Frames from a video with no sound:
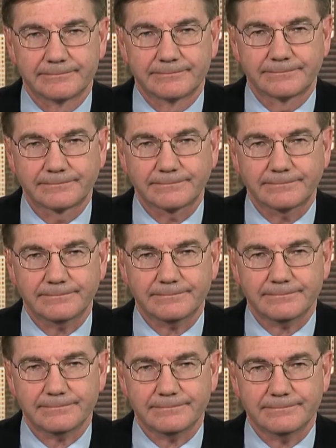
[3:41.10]

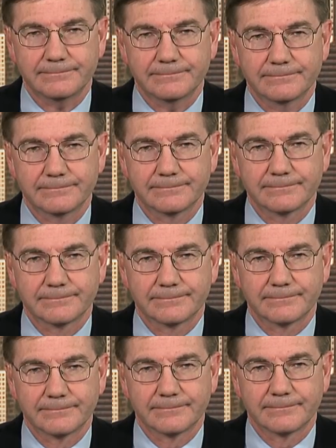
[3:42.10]

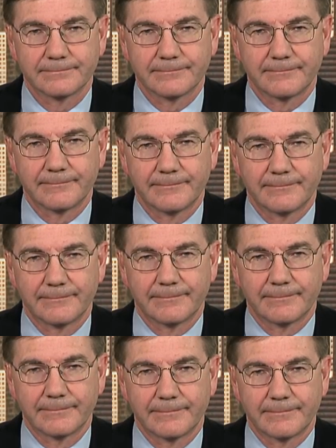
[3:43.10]

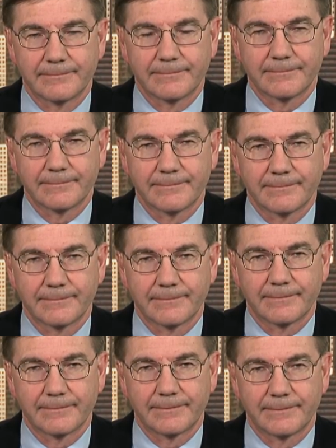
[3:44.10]

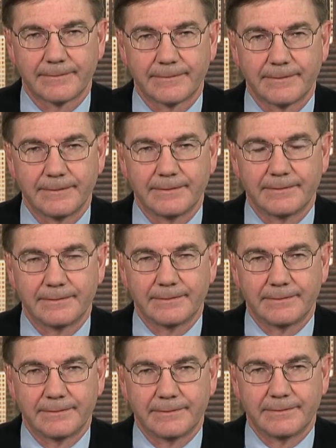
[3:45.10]

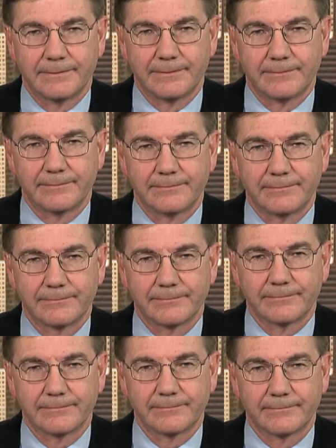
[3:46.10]

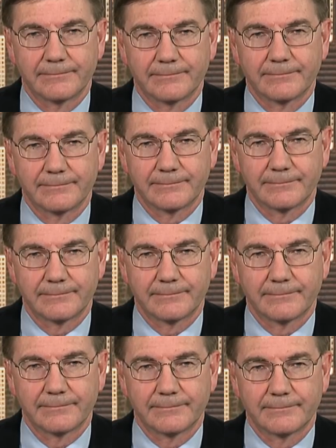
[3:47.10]

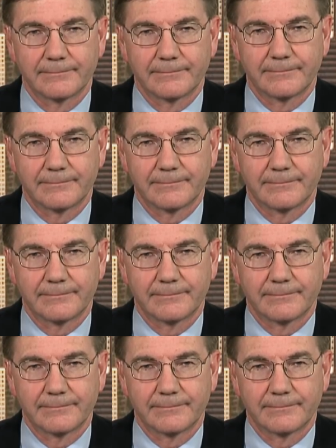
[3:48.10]
This person isn't speaking.